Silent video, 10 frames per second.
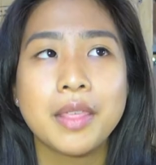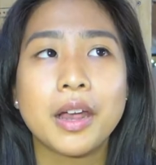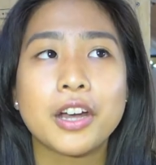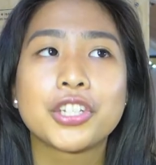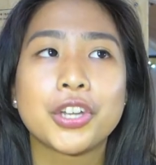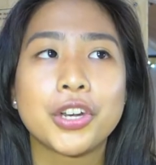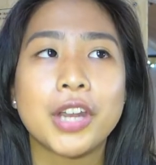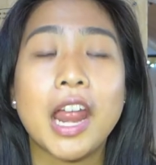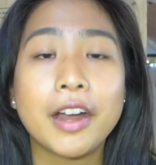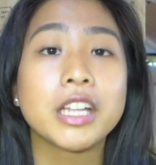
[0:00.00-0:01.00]
There are certain
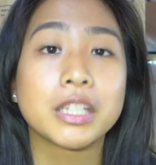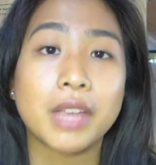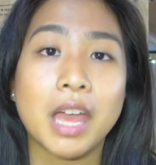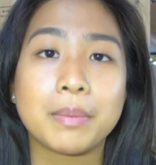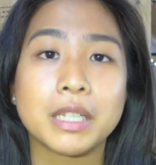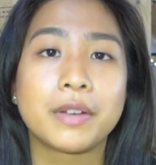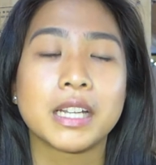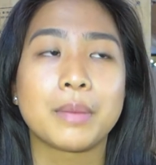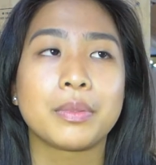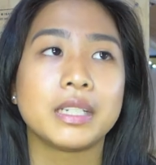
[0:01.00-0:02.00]
areas of campus, for
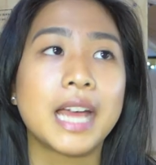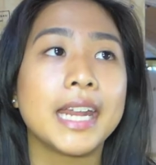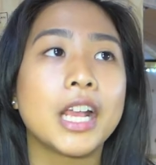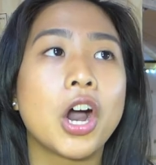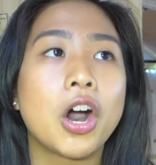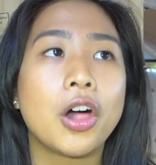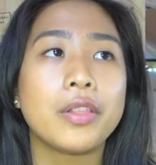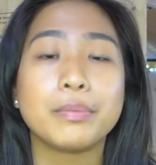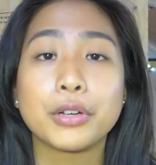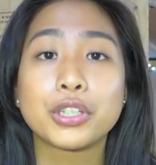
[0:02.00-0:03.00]
example, the dining hall,
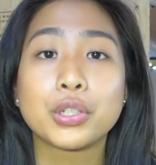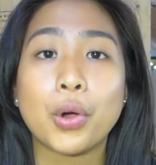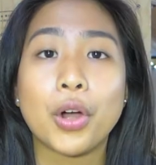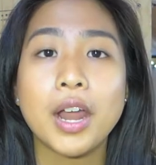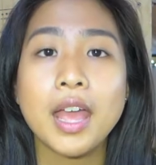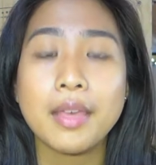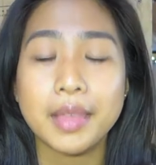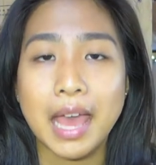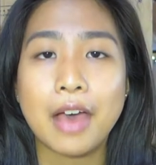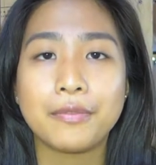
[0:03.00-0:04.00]
the bookstore, the
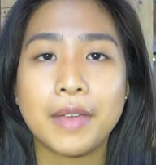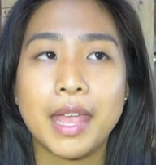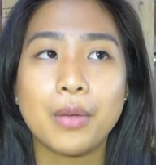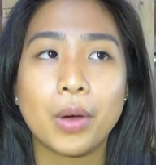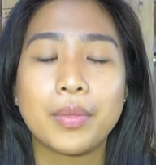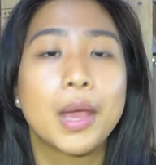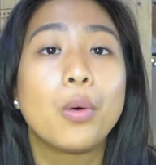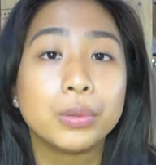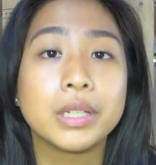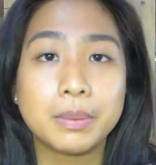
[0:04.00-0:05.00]
cafe, where they
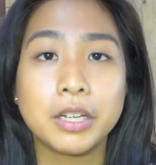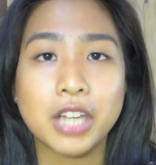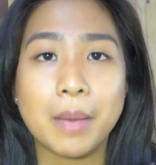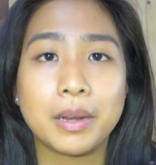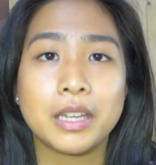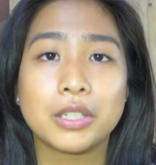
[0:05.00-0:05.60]
only speak Japanese.